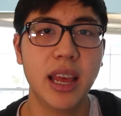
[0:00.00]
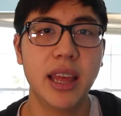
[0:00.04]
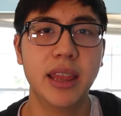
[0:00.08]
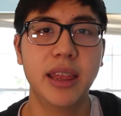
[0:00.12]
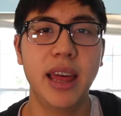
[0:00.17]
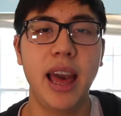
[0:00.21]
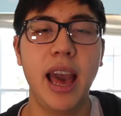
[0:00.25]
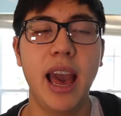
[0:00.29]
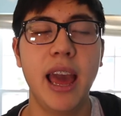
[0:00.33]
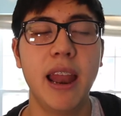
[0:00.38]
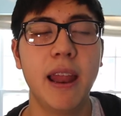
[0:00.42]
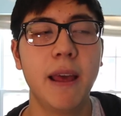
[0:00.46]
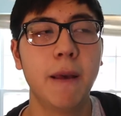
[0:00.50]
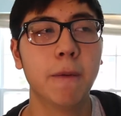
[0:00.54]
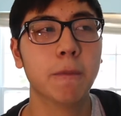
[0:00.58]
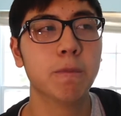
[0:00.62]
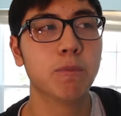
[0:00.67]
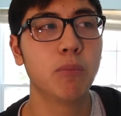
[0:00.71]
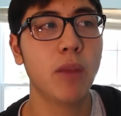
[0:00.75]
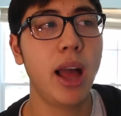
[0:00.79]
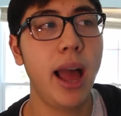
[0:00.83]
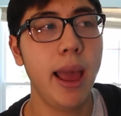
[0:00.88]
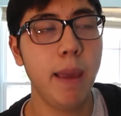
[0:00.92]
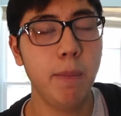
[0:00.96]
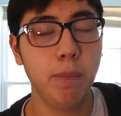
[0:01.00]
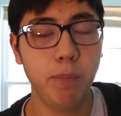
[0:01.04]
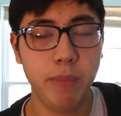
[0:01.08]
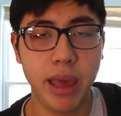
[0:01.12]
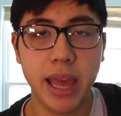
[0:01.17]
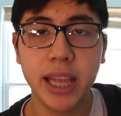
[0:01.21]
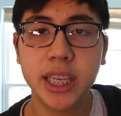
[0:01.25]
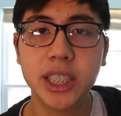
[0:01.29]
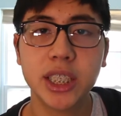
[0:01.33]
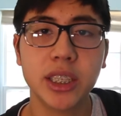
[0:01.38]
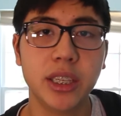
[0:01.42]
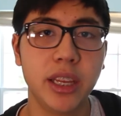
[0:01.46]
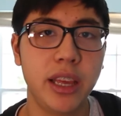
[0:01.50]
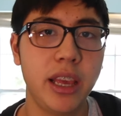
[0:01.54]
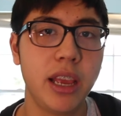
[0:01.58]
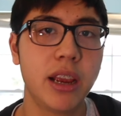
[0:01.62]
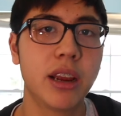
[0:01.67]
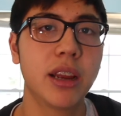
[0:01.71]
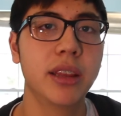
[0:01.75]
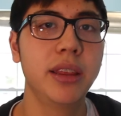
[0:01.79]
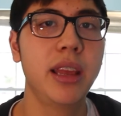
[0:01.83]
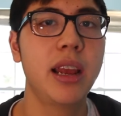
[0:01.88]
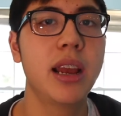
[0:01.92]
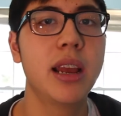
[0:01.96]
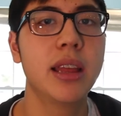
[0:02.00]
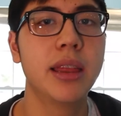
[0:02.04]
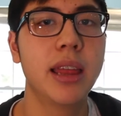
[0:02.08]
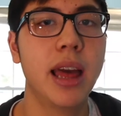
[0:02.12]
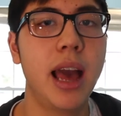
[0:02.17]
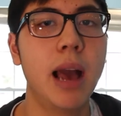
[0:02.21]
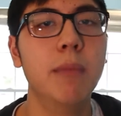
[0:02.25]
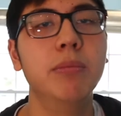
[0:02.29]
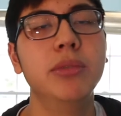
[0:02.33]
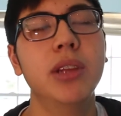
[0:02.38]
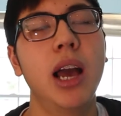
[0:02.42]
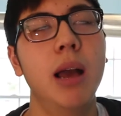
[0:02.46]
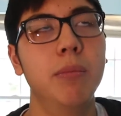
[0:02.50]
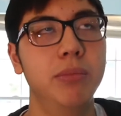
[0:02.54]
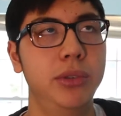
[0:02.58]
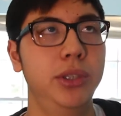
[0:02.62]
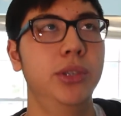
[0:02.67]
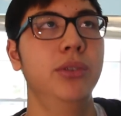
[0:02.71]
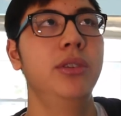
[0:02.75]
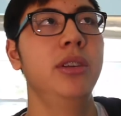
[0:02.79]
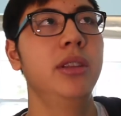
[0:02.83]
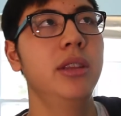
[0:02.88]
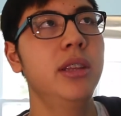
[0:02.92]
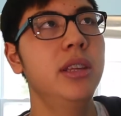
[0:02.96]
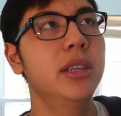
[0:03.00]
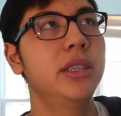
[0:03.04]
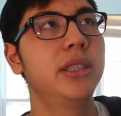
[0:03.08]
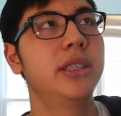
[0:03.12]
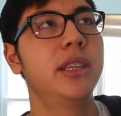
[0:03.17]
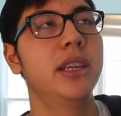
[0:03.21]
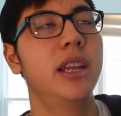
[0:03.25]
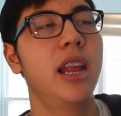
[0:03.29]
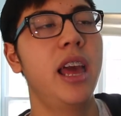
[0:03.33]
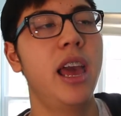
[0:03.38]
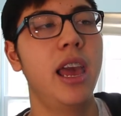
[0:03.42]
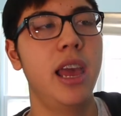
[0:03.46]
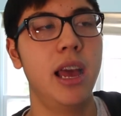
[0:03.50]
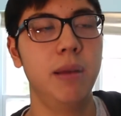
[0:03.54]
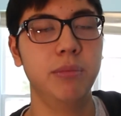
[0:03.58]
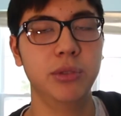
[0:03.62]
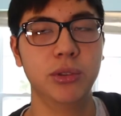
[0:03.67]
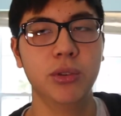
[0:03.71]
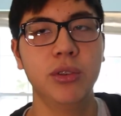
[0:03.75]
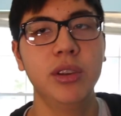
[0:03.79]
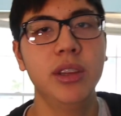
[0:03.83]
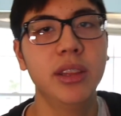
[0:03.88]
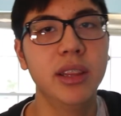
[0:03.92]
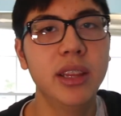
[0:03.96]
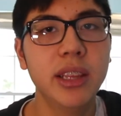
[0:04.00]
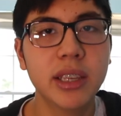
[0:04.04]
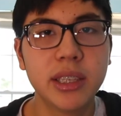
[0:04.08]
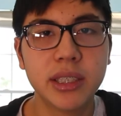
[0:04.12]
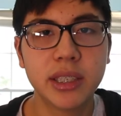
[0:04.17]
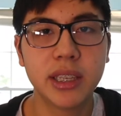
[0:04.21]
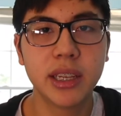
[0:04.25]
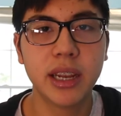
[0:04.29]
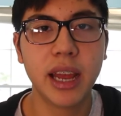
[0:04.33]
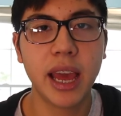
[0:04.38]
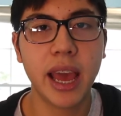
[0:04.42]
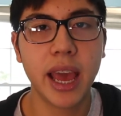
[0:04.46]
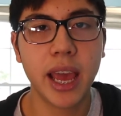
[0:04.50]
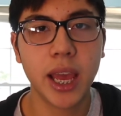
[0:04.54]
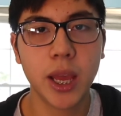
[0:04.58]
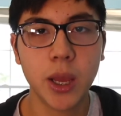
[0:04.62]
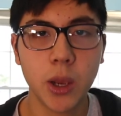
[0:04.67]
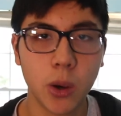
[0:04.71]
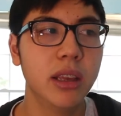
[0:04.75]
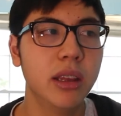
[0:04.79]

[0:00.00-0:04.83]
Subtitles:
that I mention here and there that I'm shooting this today, I'm doing this today.